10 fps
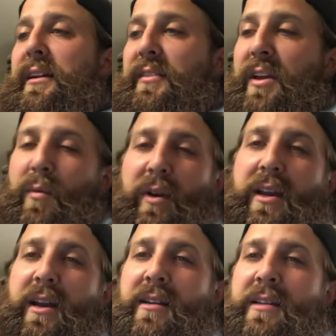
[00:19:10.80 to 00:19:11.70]
than we
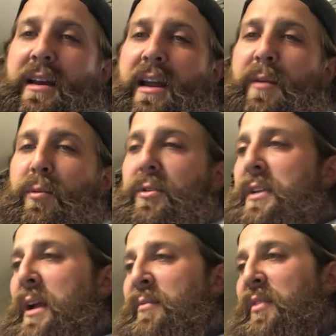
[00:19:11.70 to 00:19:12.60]
did in that April
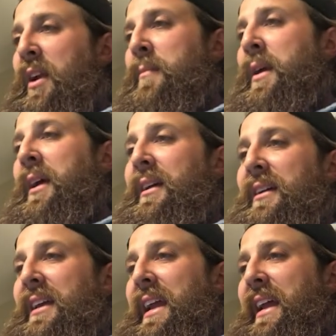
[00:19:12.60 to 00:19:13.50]
time frame.
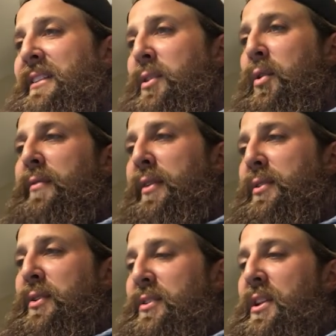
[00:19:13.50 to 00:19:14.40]
And total
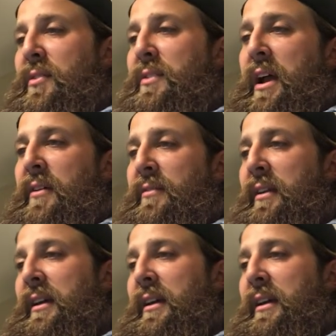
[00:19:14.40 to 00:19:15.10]
views are still down.